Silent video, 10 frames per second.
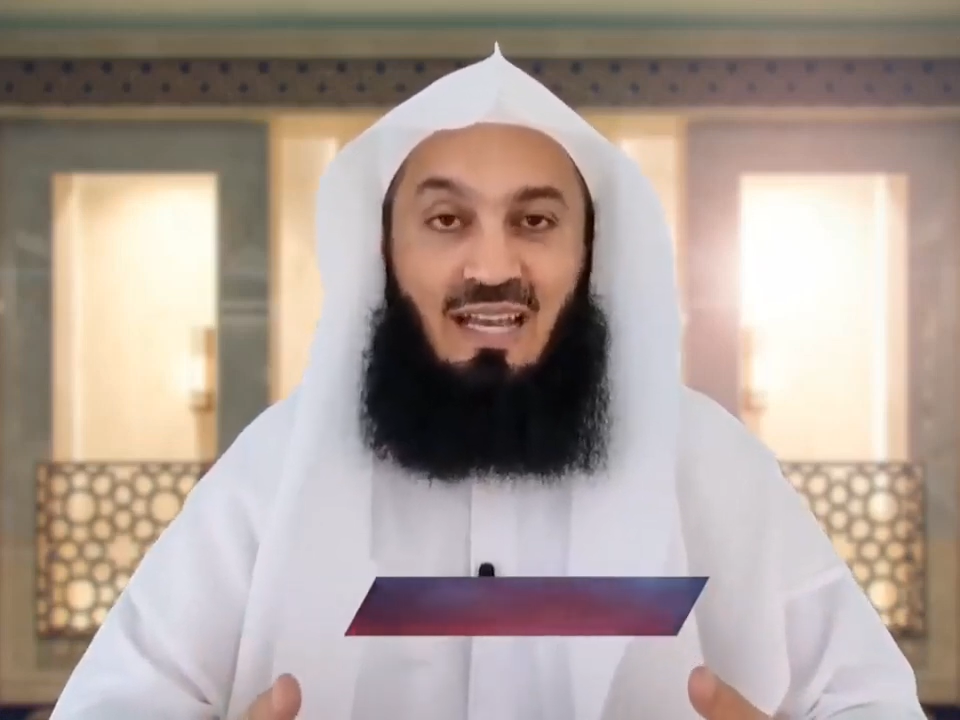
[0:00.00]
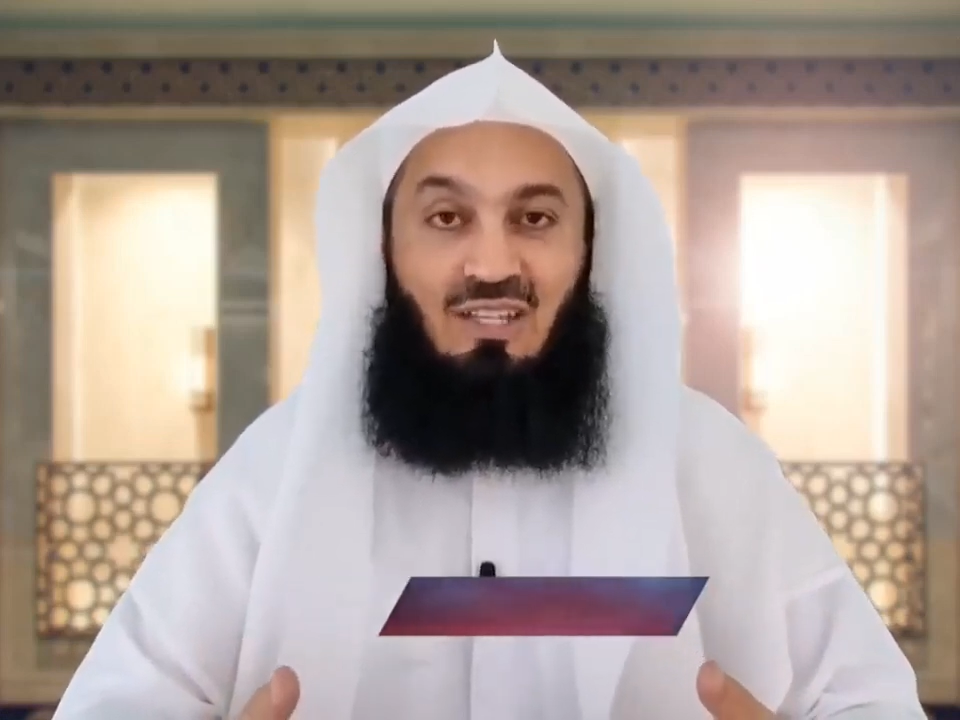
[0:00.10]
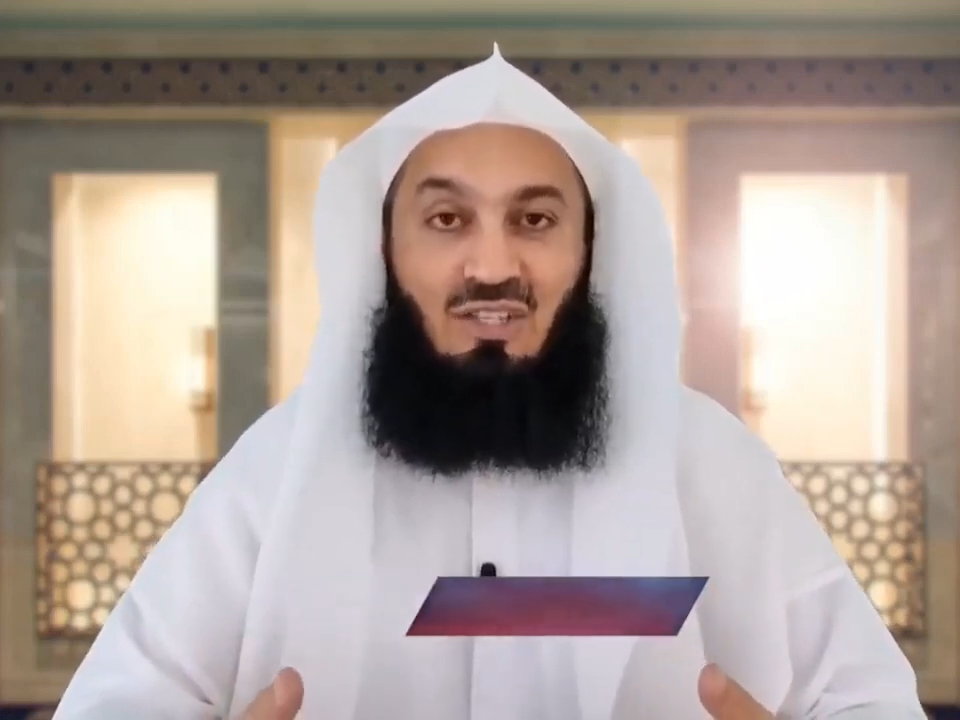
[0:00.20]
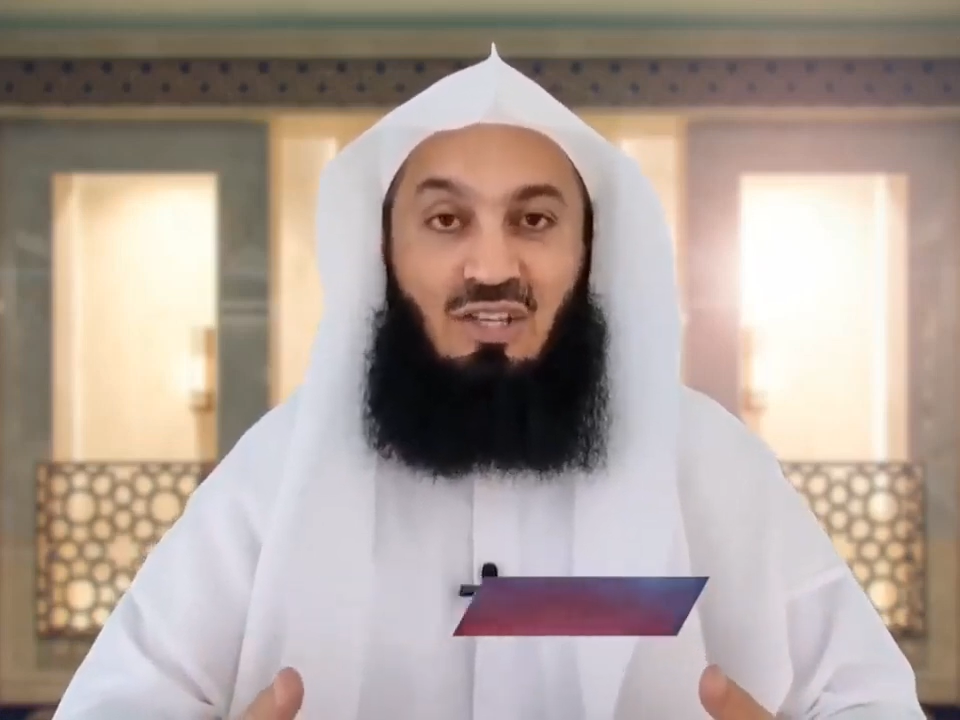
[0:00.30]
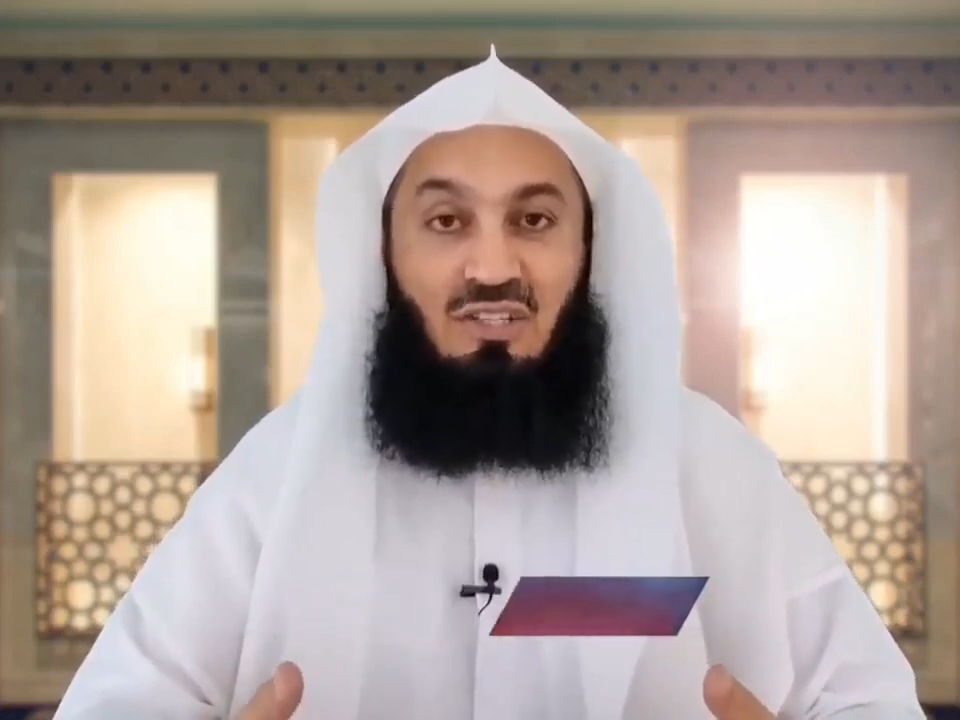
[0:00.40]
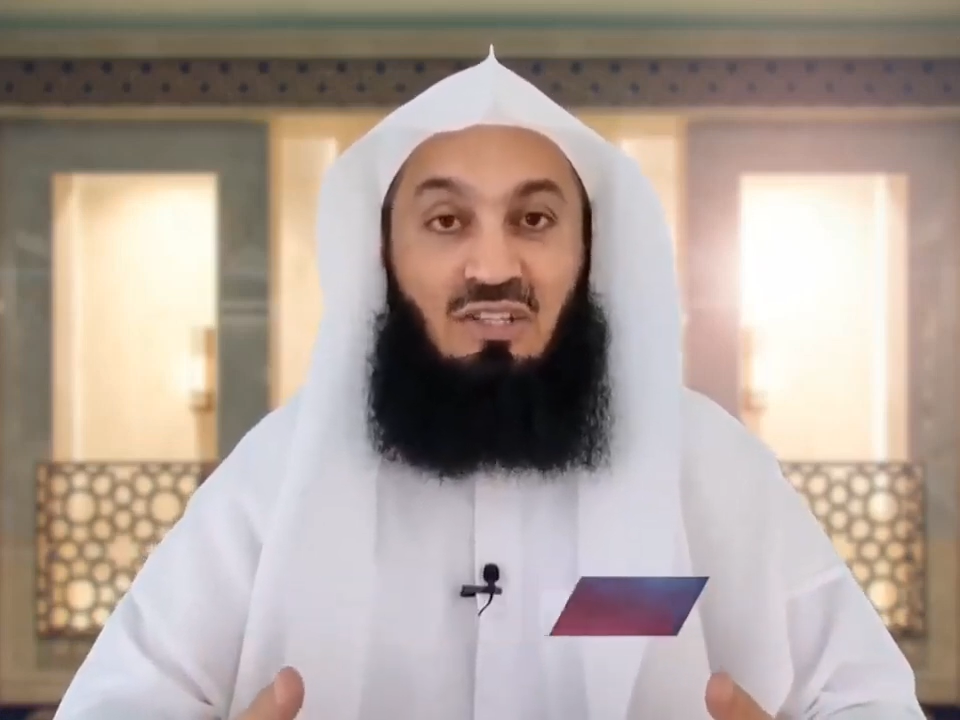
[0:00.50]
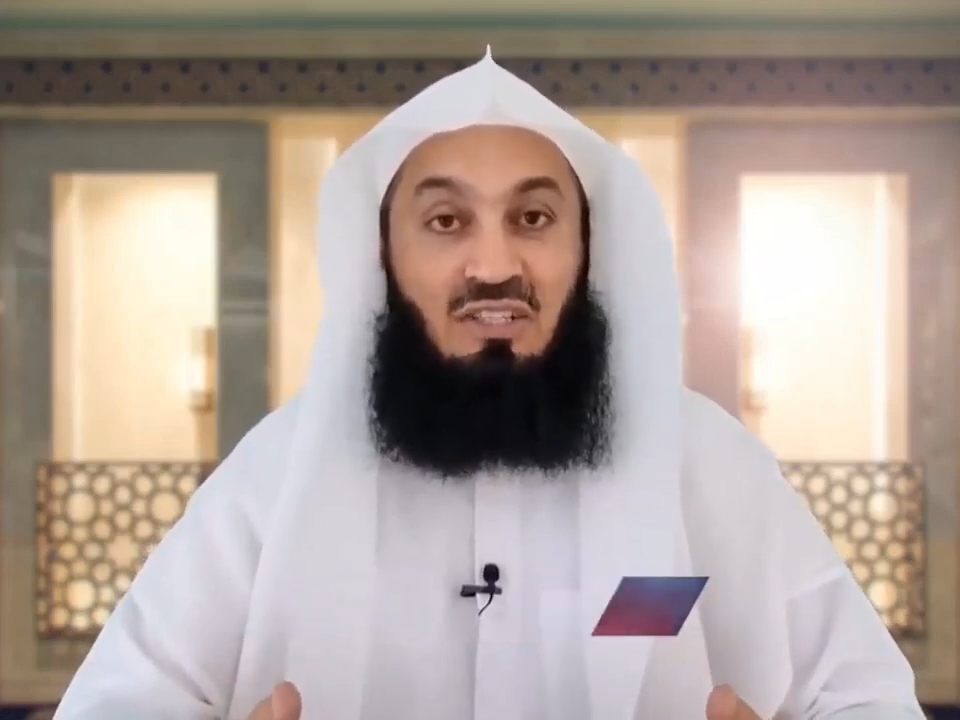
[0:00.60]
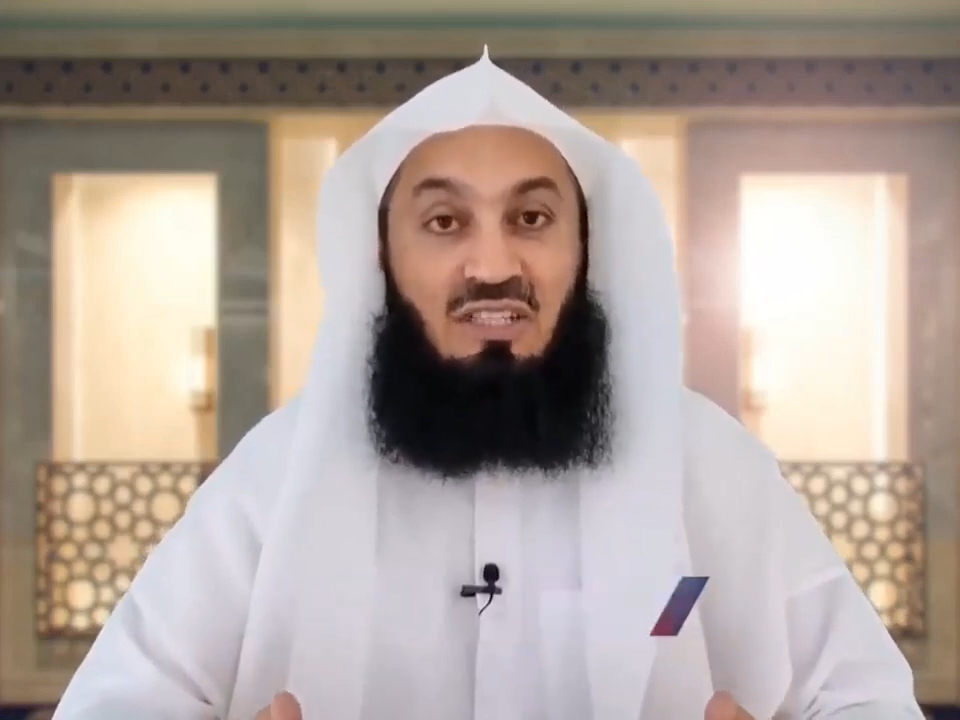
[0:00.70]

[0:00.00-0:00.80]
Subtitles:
and certain